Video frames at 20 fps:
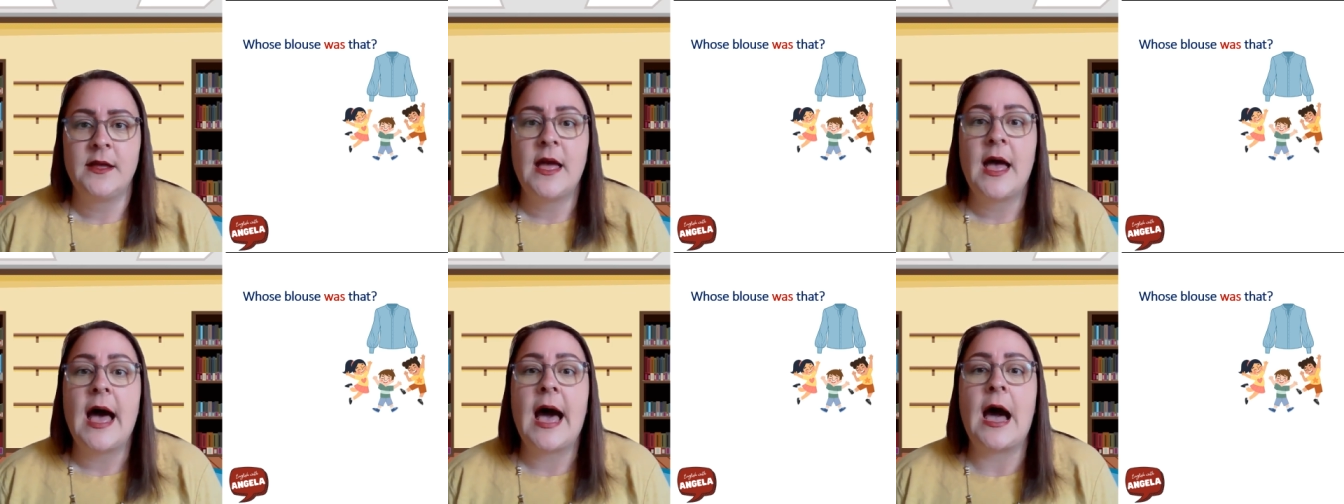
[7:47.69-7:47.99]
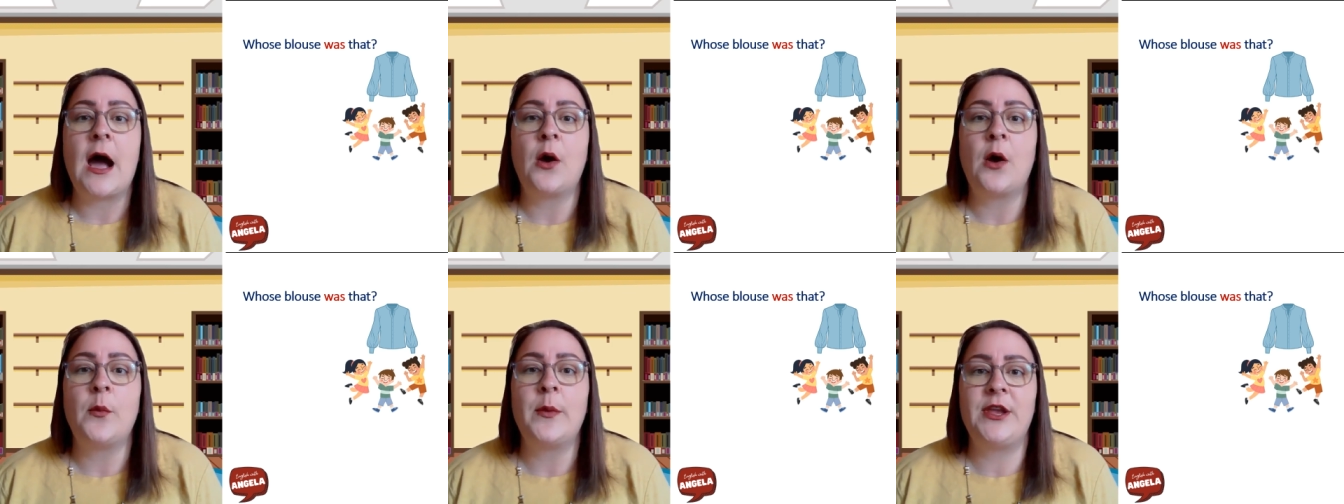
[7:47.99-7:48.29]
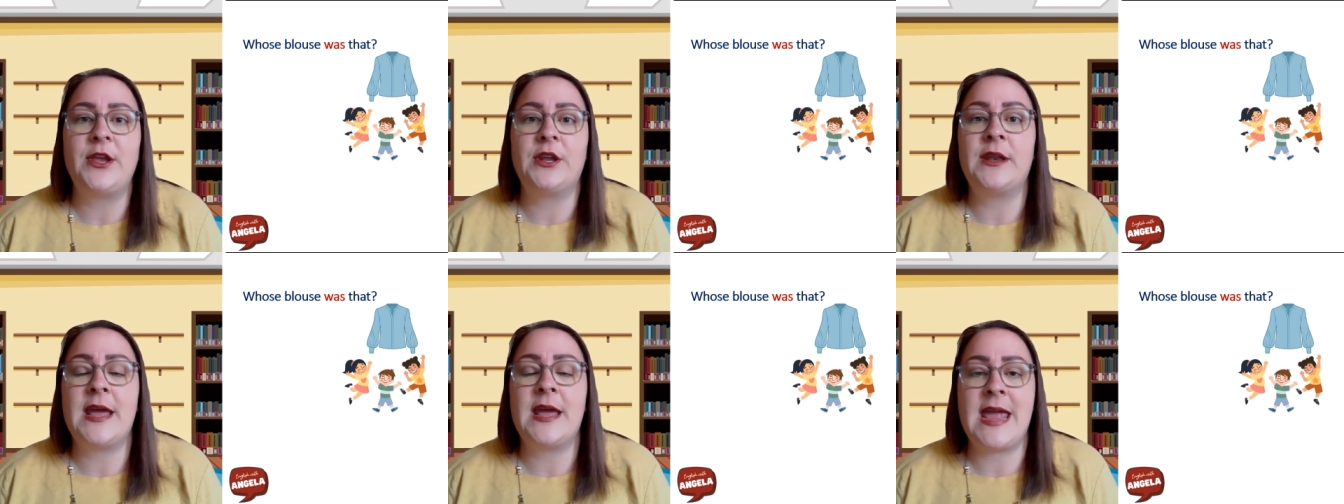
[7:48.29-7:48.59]
How are we
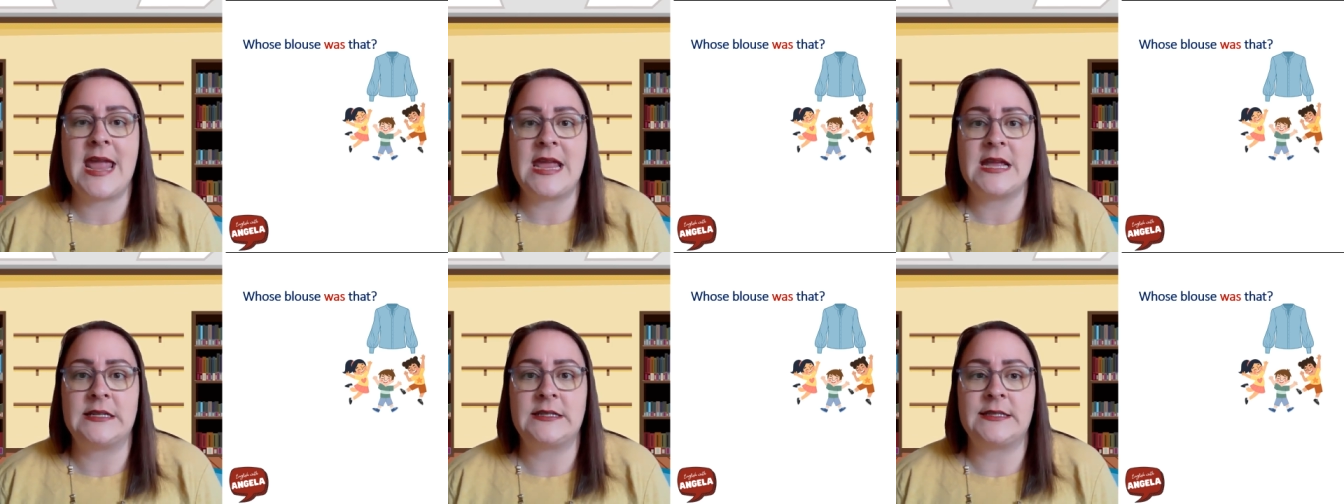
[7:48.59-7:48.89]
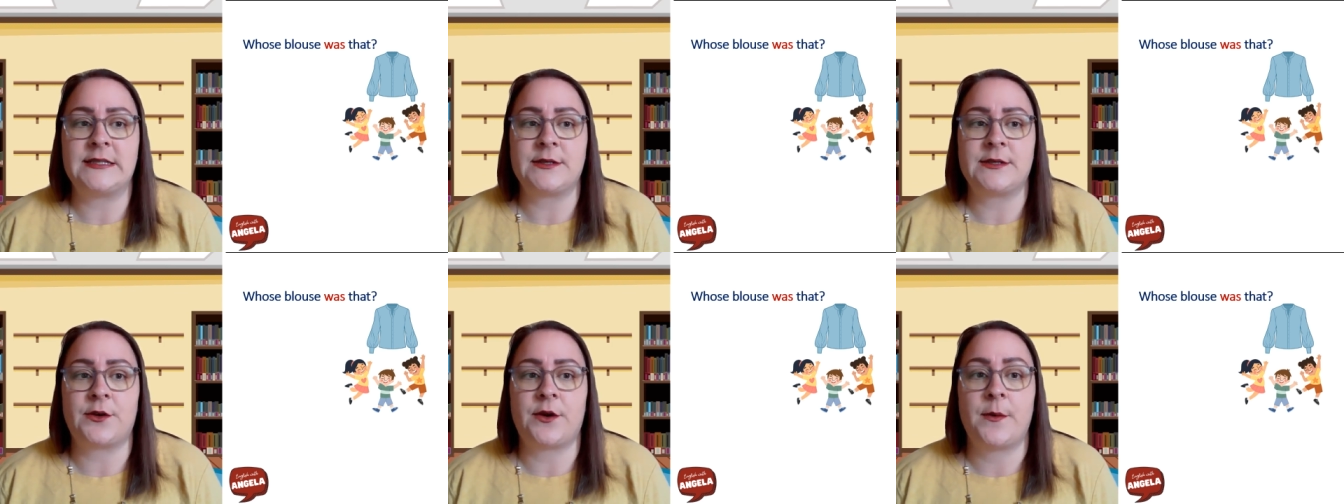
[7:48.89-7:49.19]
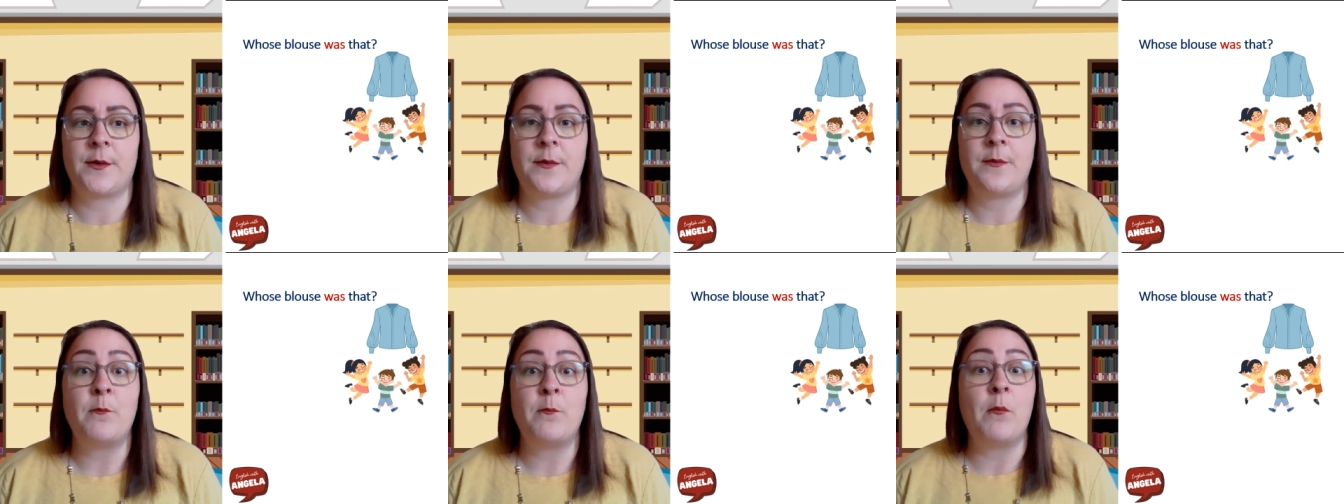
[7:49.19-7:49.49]
going to answer?
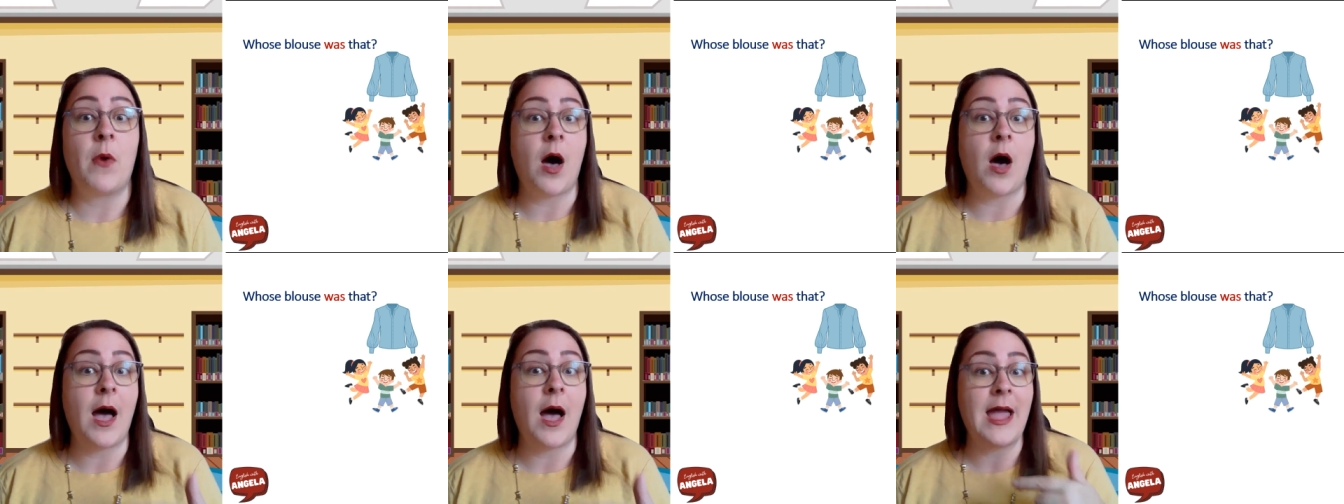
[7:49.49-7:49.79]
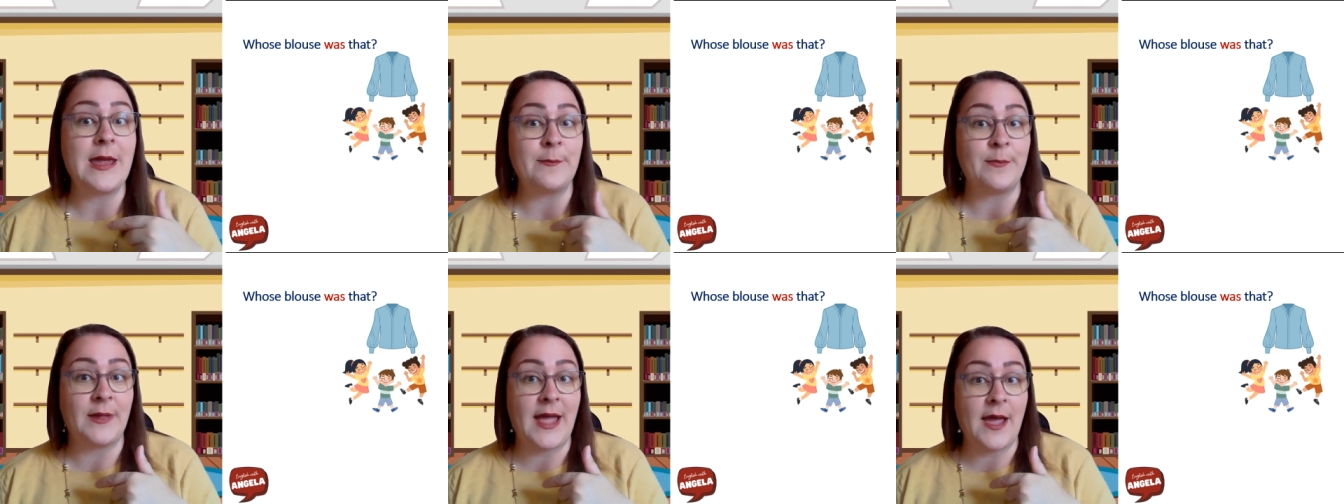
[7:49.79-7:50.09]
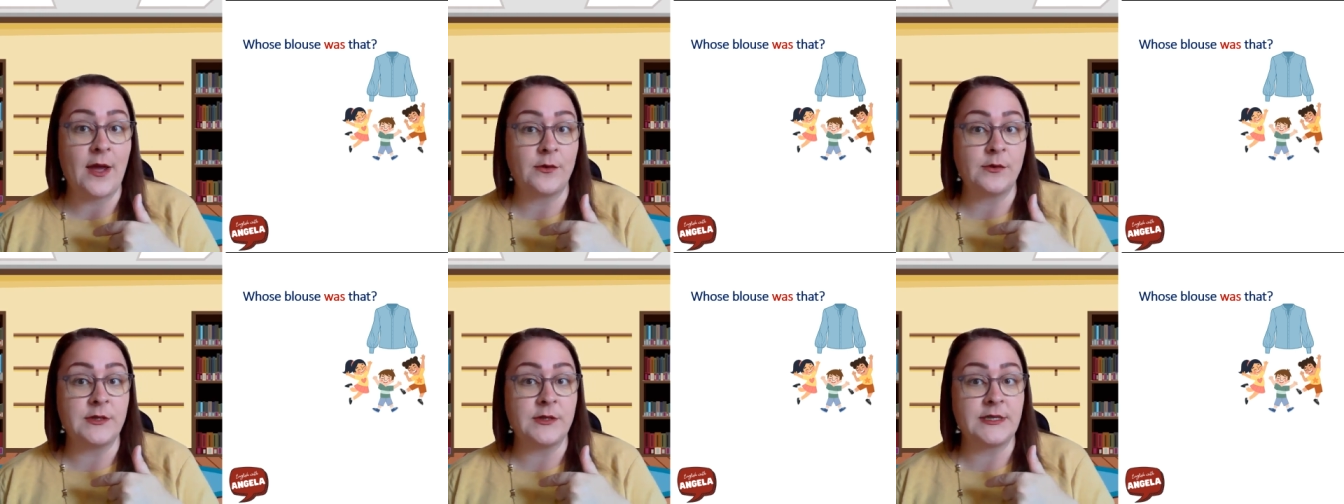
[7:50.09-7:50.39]
My
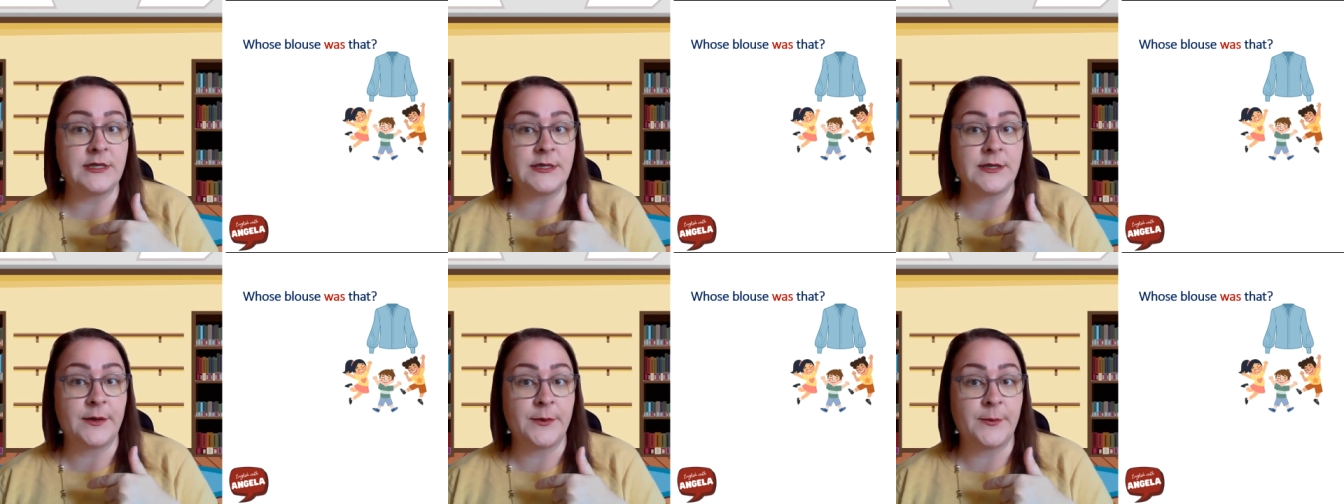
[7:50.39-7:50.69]
blouse?